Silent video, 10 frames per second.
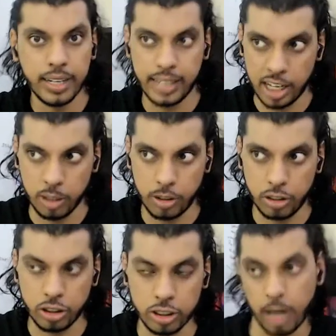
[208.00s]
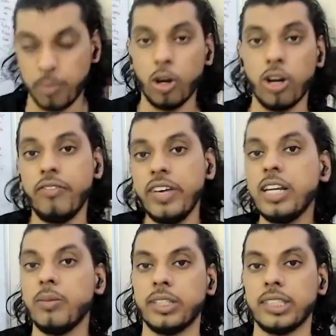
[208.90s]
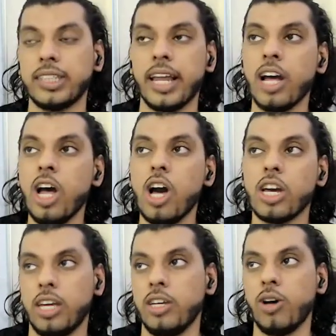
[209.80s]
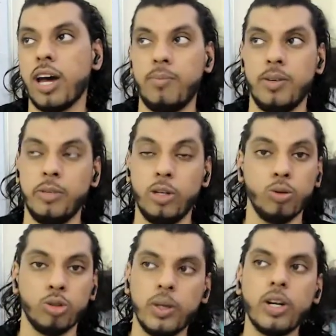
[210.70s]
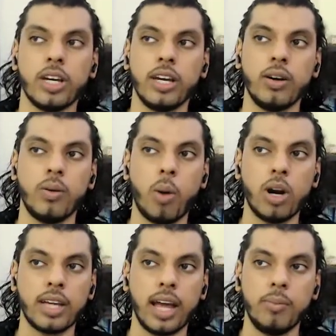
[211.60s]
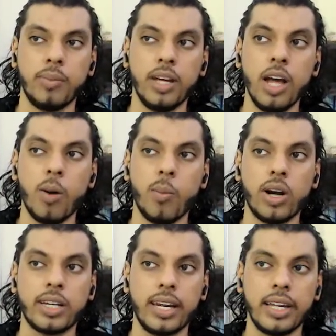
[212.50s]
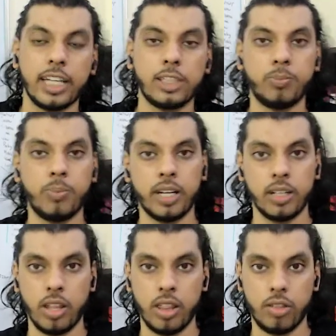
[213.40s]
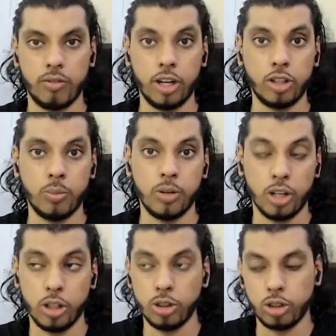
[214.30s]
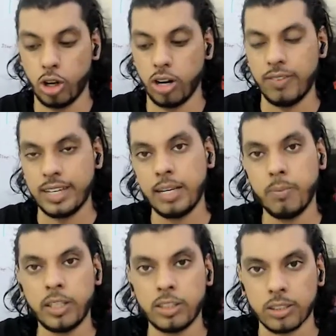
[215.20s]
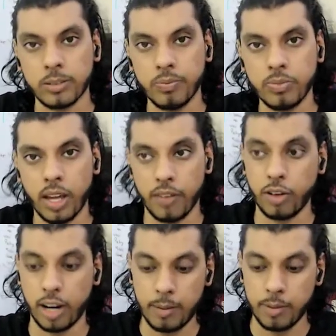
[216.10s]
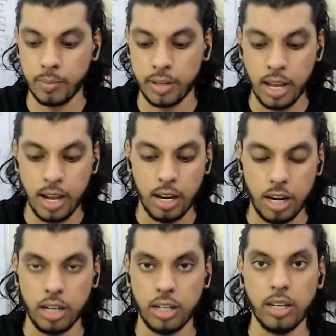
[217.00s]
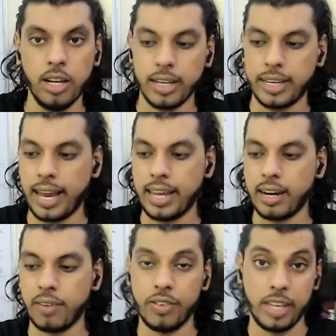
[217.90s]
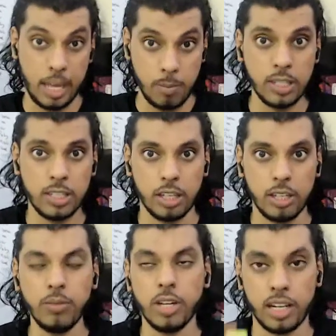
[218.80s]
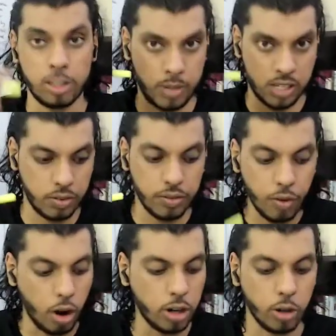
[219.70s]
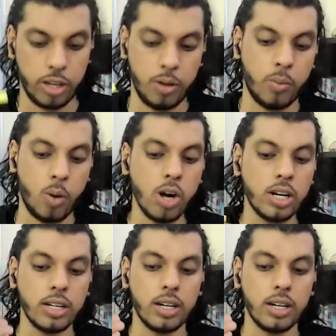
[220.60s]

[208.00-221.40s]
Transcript: Tangible results can be on a weekly basis. Like, okay, you're helping me lose weight. Okay, what can I expect the weight to be reduced on a weekly basis? If you're helping me learn calligraphy ABCD in a specific font, okay, what